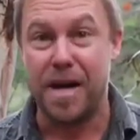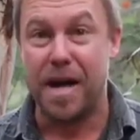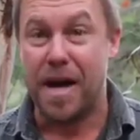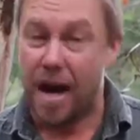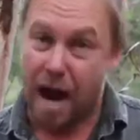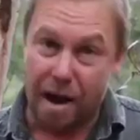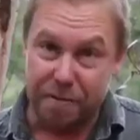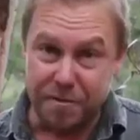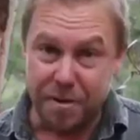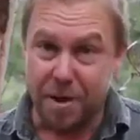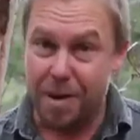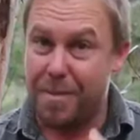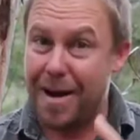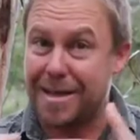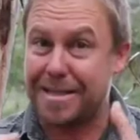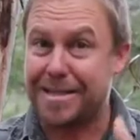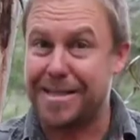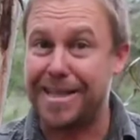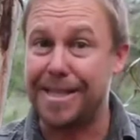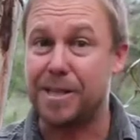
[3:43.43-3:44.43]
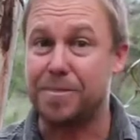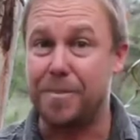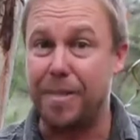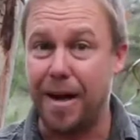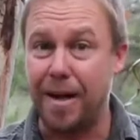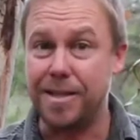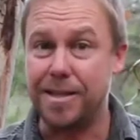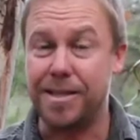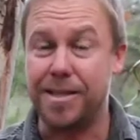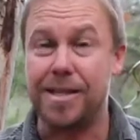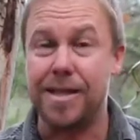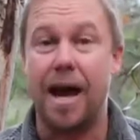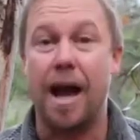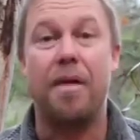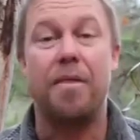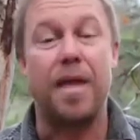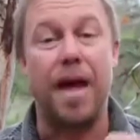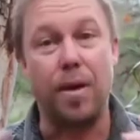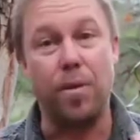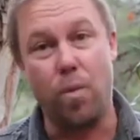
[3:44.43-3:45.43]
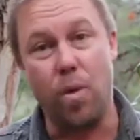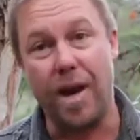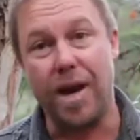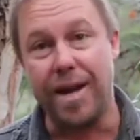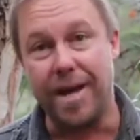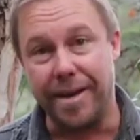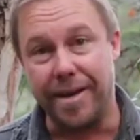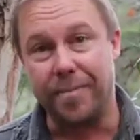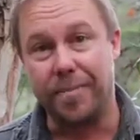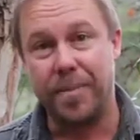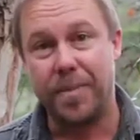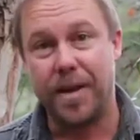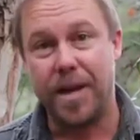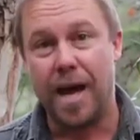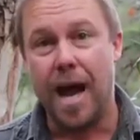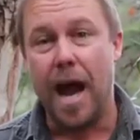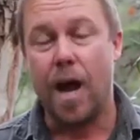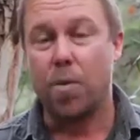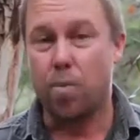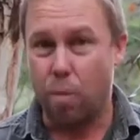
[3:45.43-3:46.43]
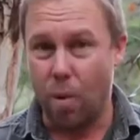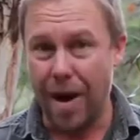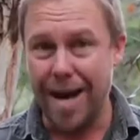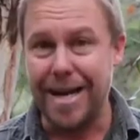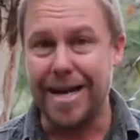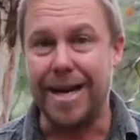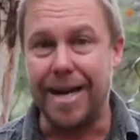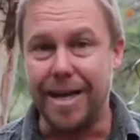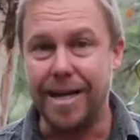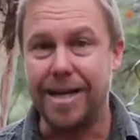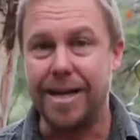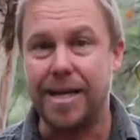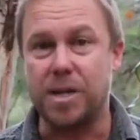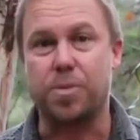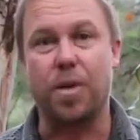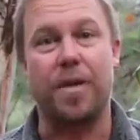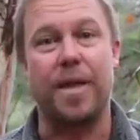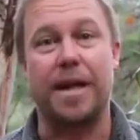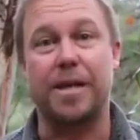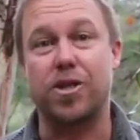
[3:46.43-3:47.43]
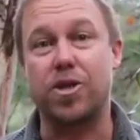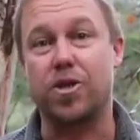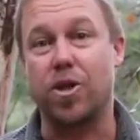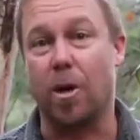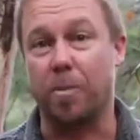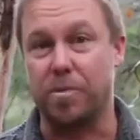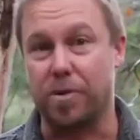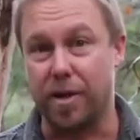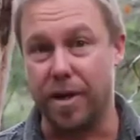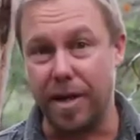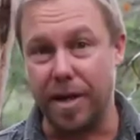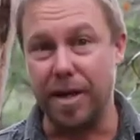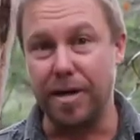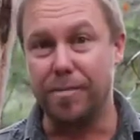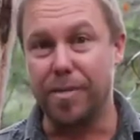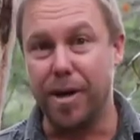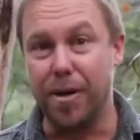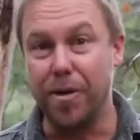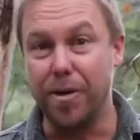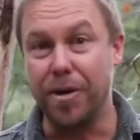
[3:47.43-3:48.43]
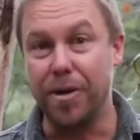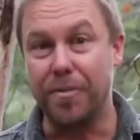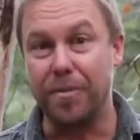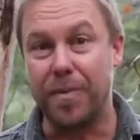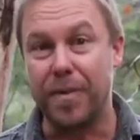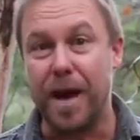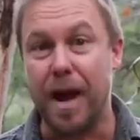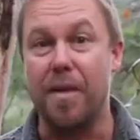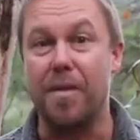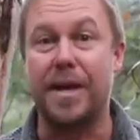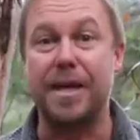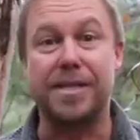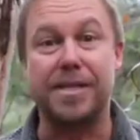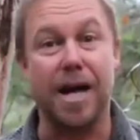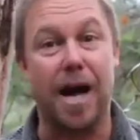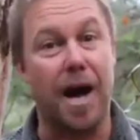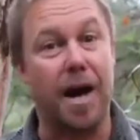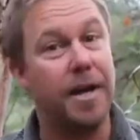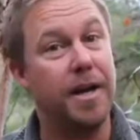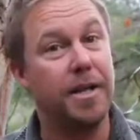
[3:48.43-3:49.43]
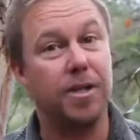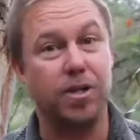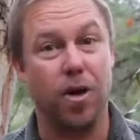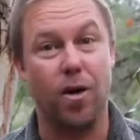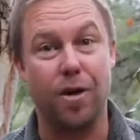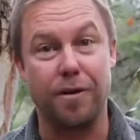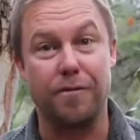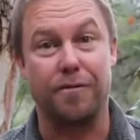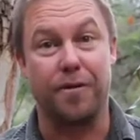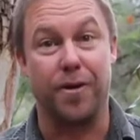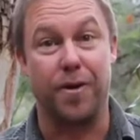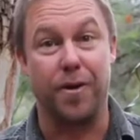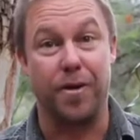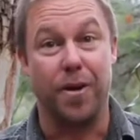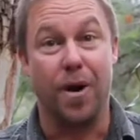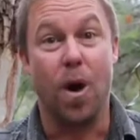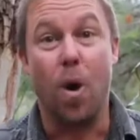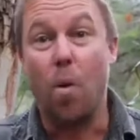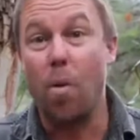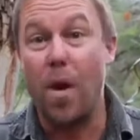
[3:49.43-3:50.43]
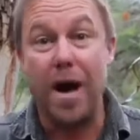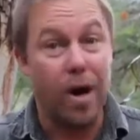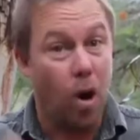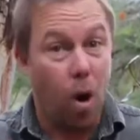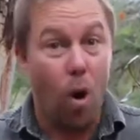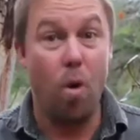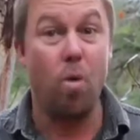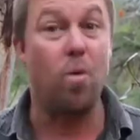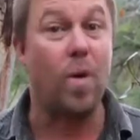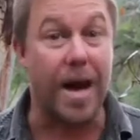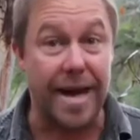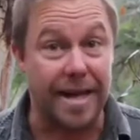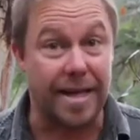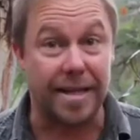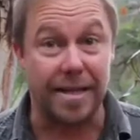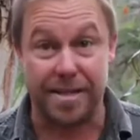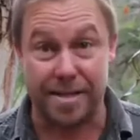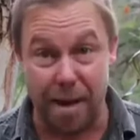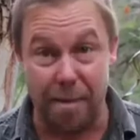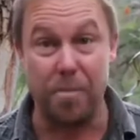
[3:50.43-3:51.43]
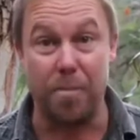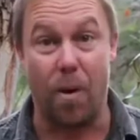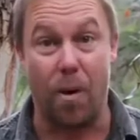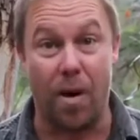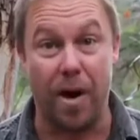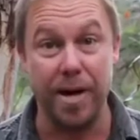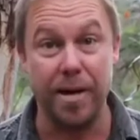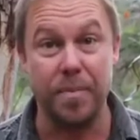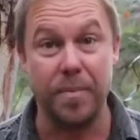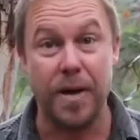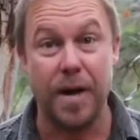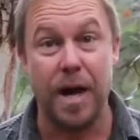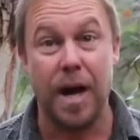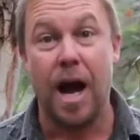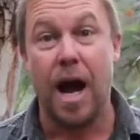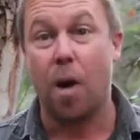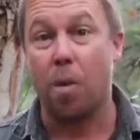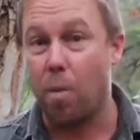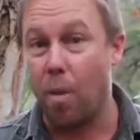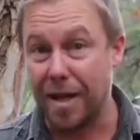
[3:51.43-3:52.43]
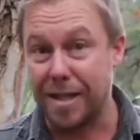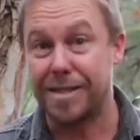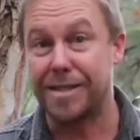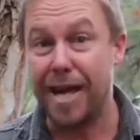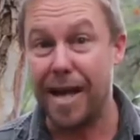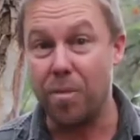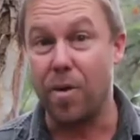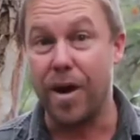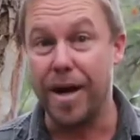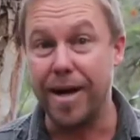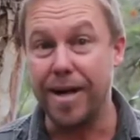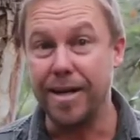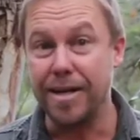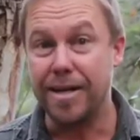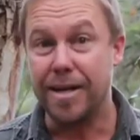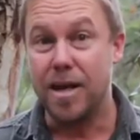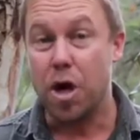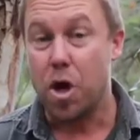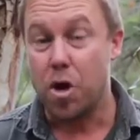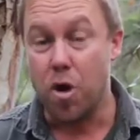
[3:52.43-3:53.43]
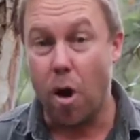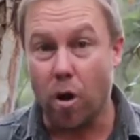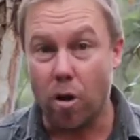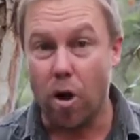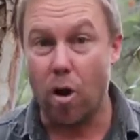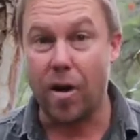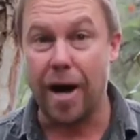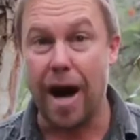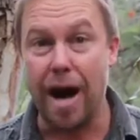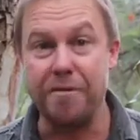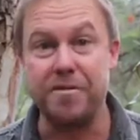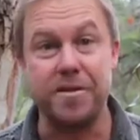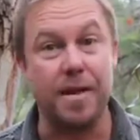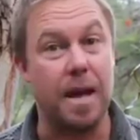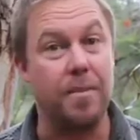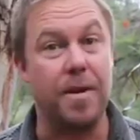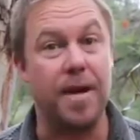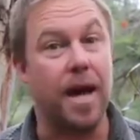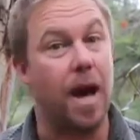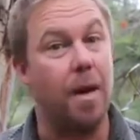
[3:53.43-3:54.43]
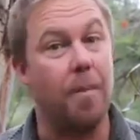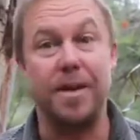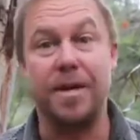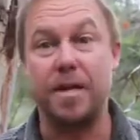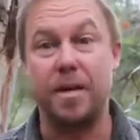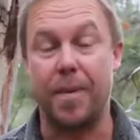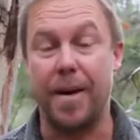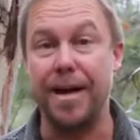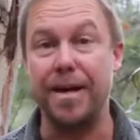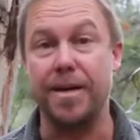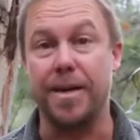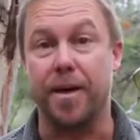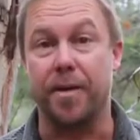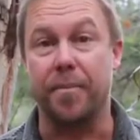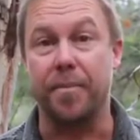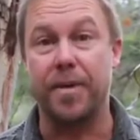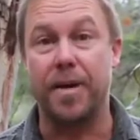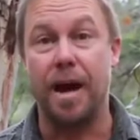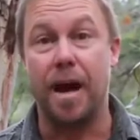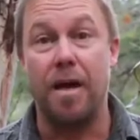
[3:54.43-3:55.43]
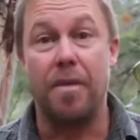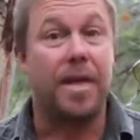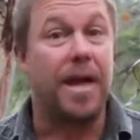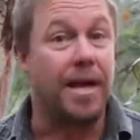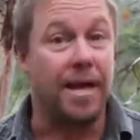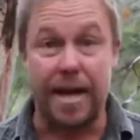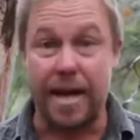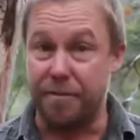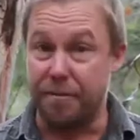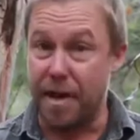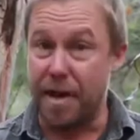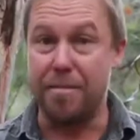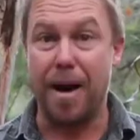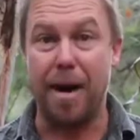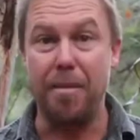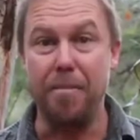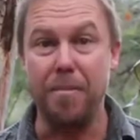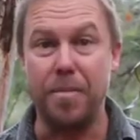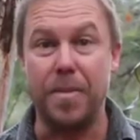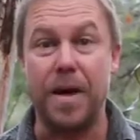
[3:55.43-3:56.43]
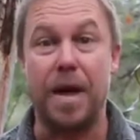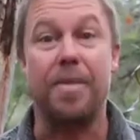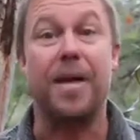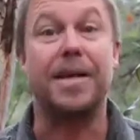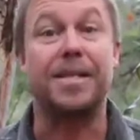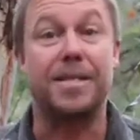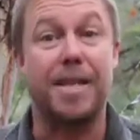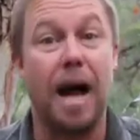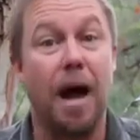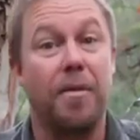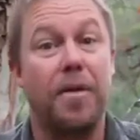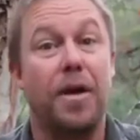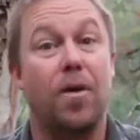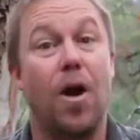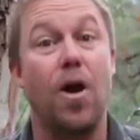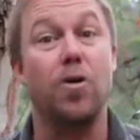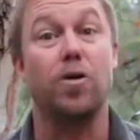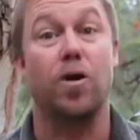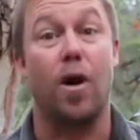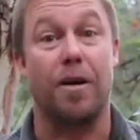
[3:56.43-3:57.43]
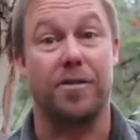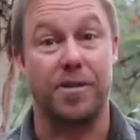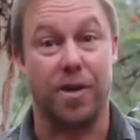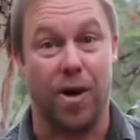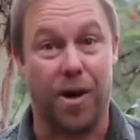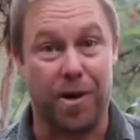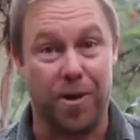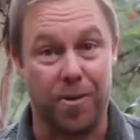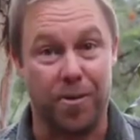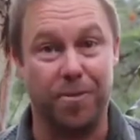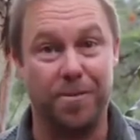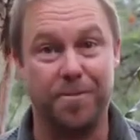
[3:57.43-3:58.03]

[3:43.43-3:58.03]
After about 6 months, they wean. And weaning is when they stop drinking milk and they start eating solid food. We all wean at some point, and once they wean, not long after they become independent. They leave their mum and they start their own life cycle.